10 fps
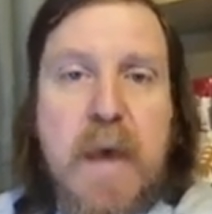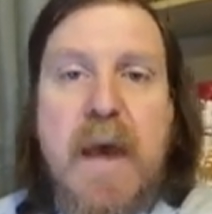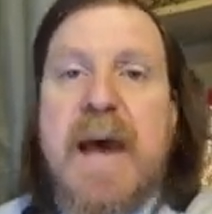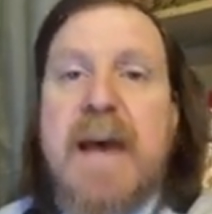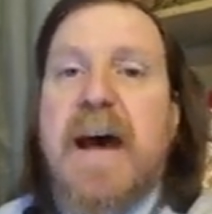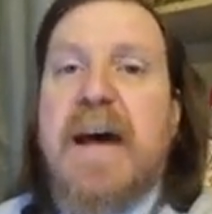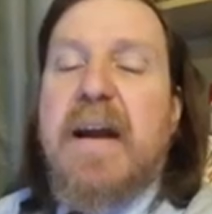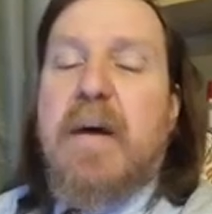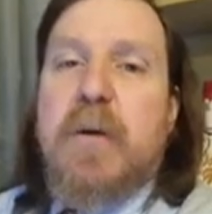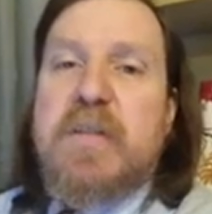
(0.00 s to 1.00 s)
and I
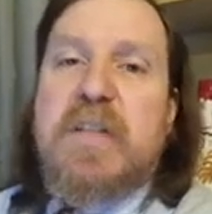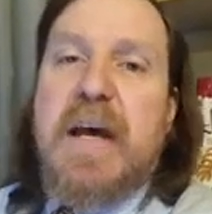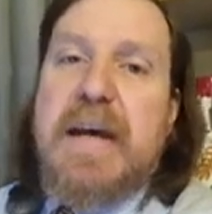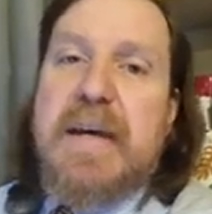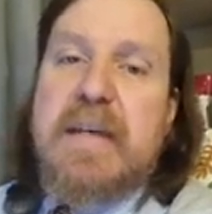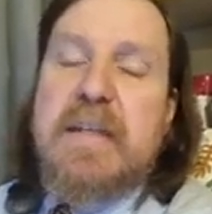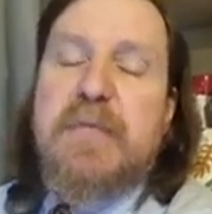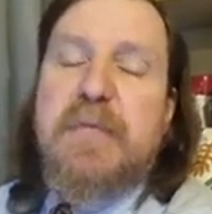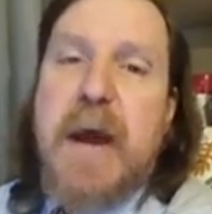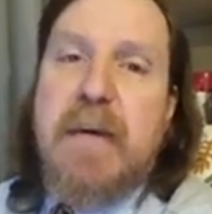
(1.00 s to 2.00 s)
will say it's
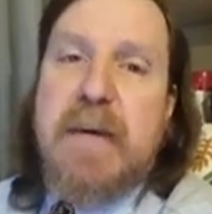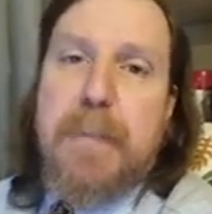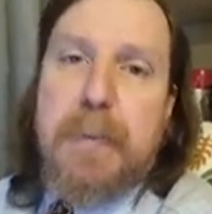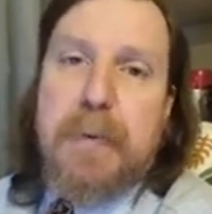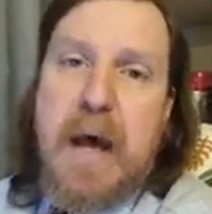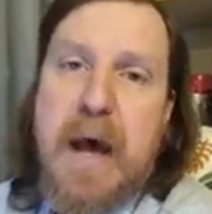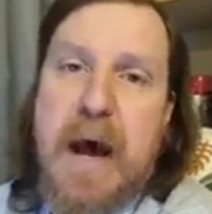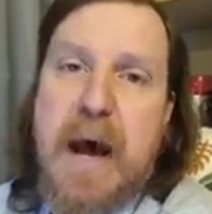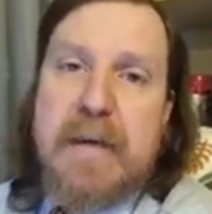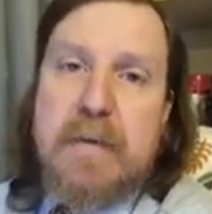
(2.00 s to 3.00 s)
very
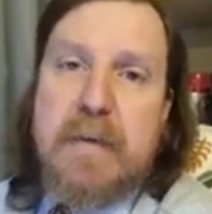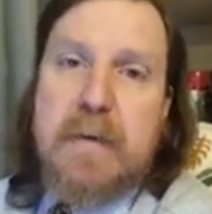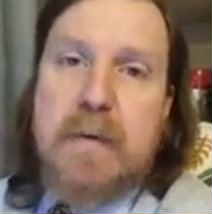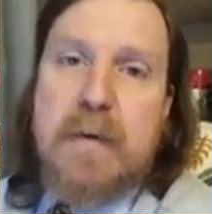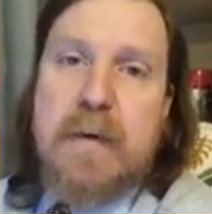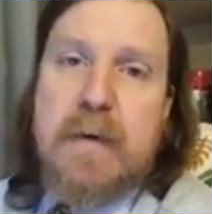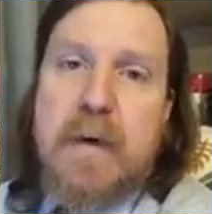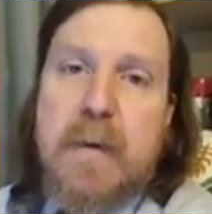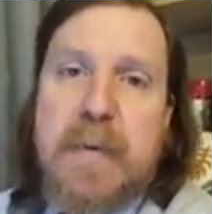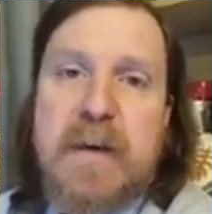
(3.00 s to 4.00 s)
implied
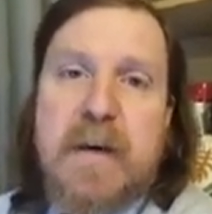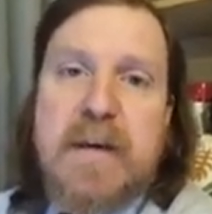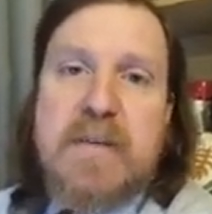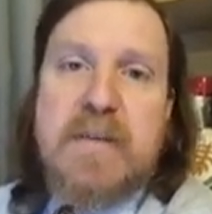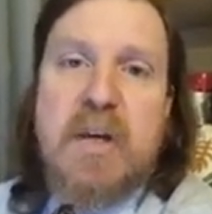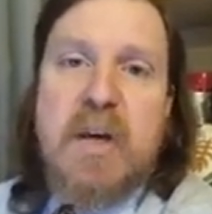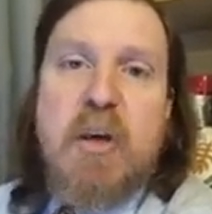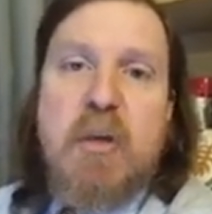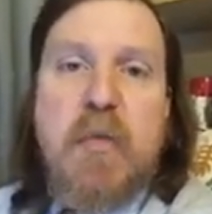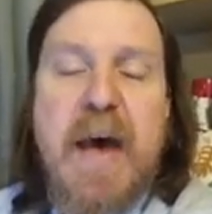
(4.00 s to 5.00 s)
because
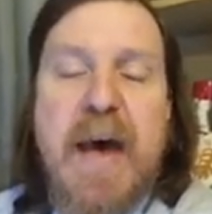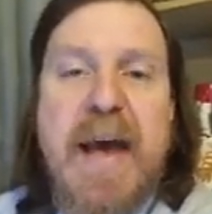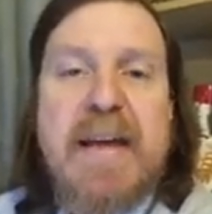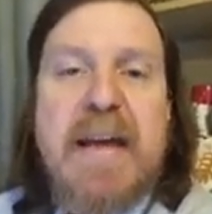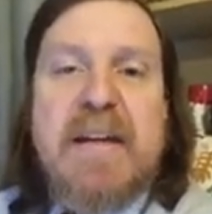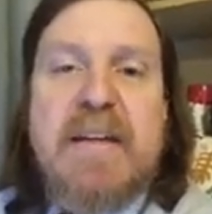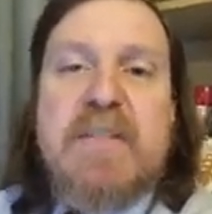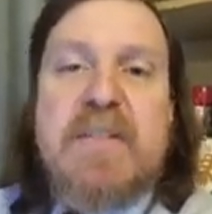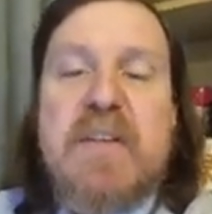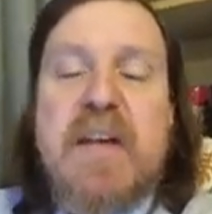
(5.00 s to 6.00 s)
that and
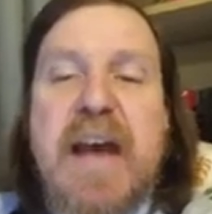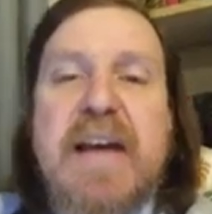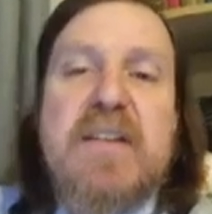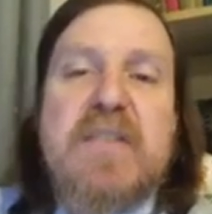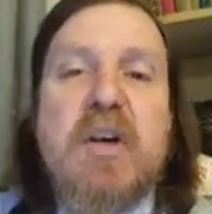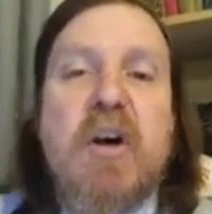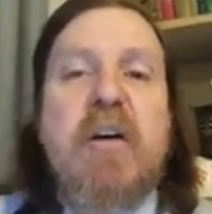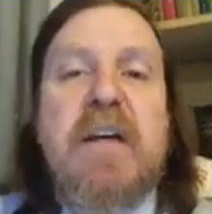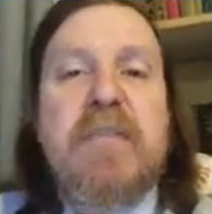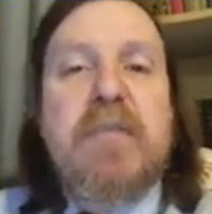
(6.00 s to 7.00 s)
it's
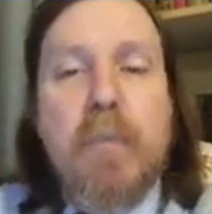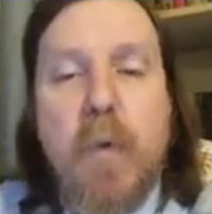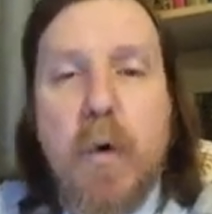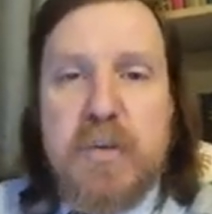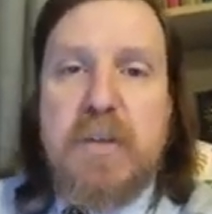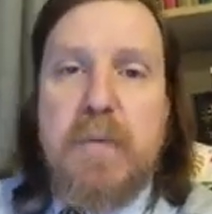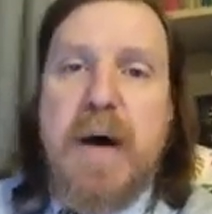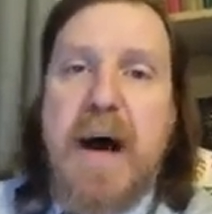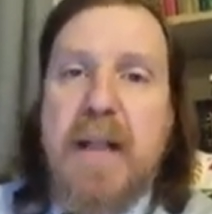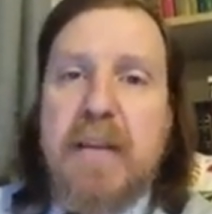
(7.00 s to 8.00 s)
even more
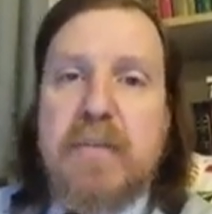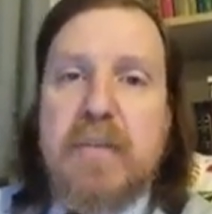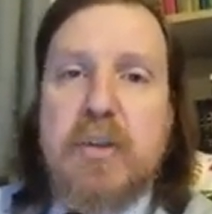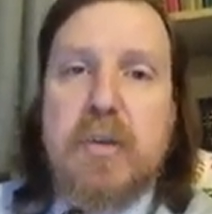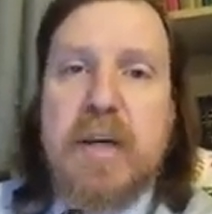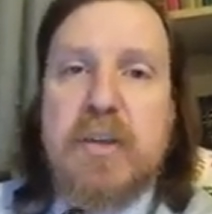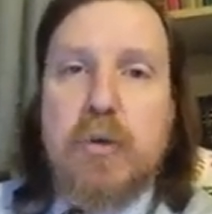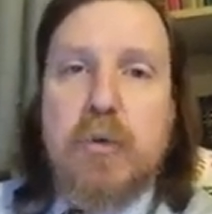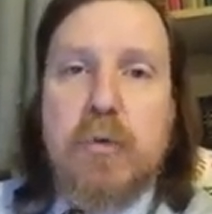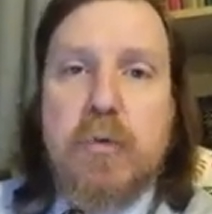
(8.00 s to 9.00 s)
symbolic that
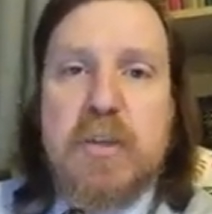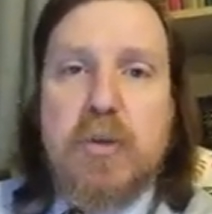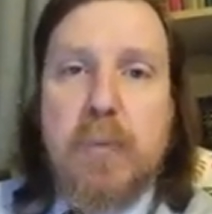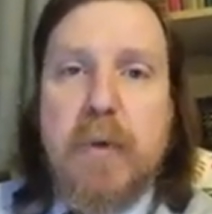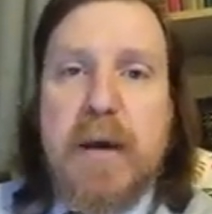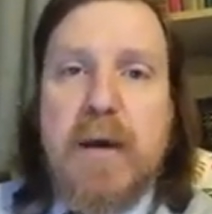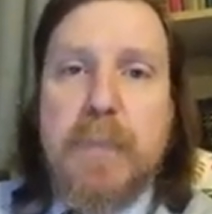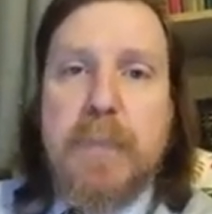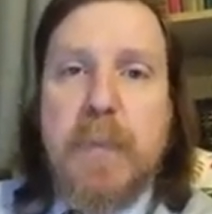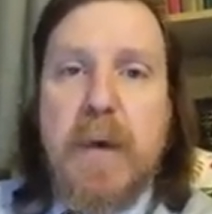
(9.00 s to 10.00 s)
you bring
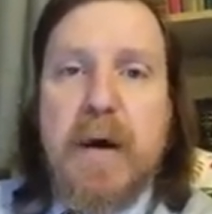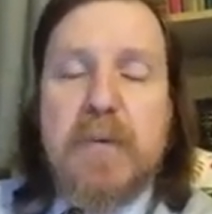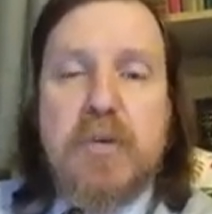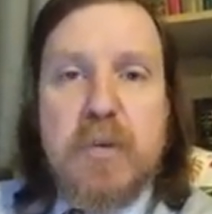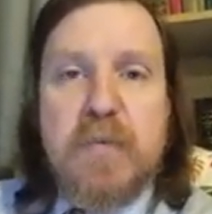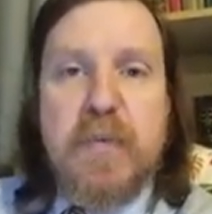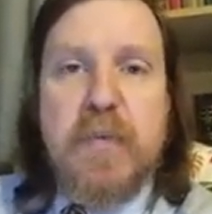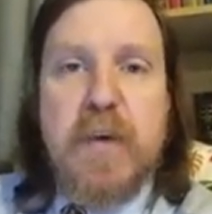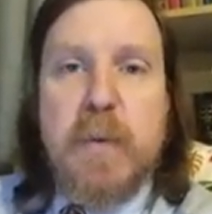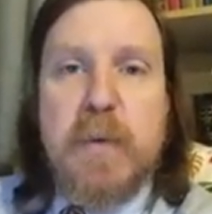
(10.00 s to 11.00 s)
up Joseph of
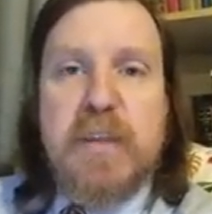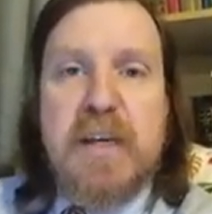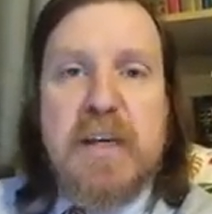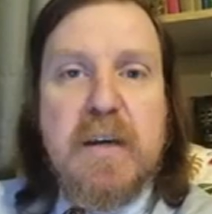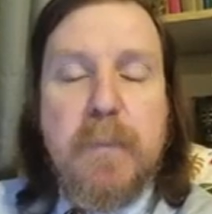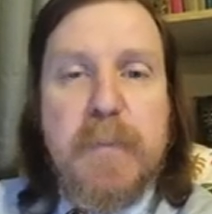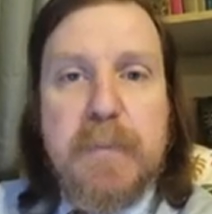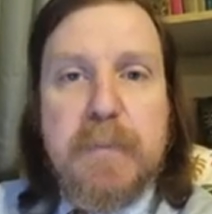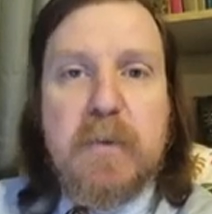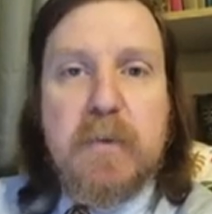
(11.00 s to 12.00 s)
Arimathea in a
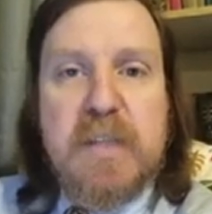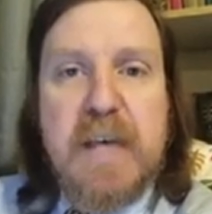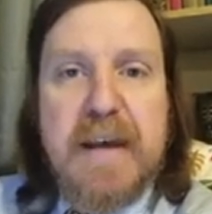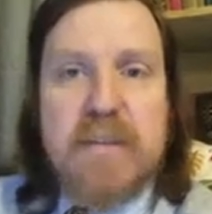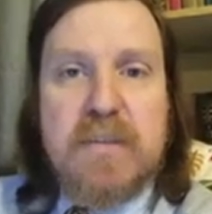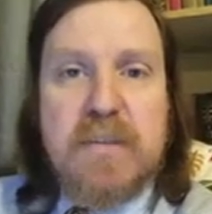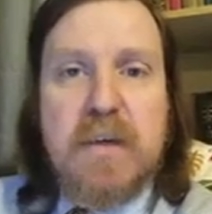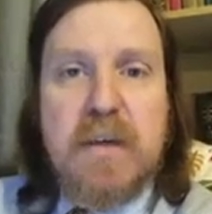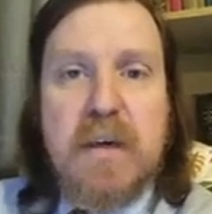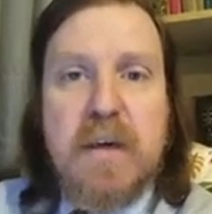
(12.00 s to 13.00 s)
biblical text.
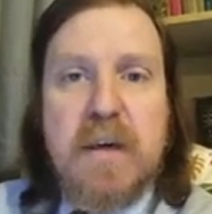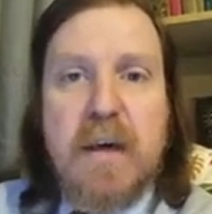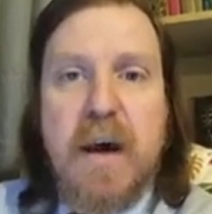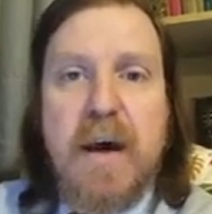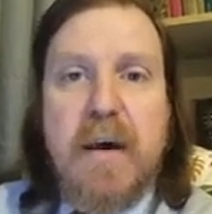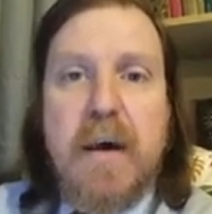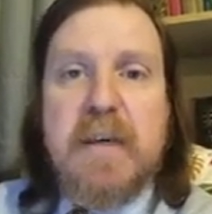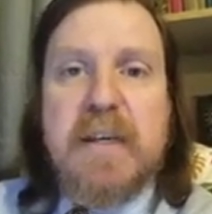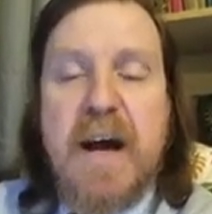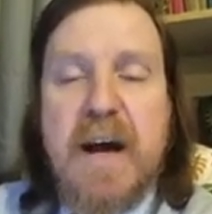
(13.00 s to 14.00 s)
I mean
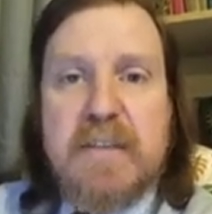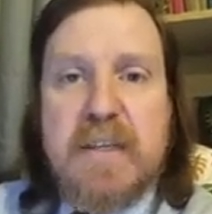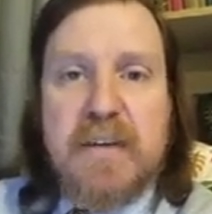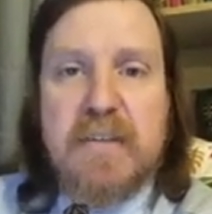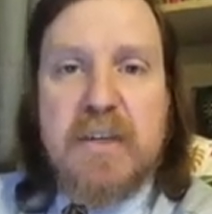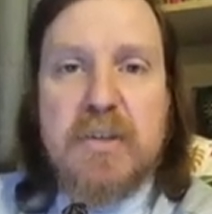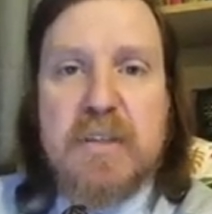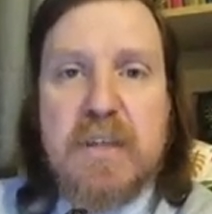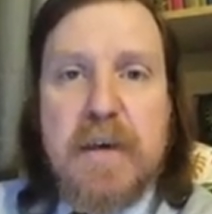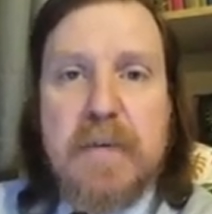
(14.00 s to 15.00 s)
context, I should
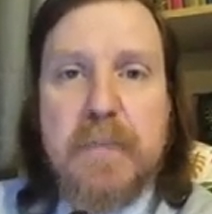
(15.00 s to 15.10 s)
say,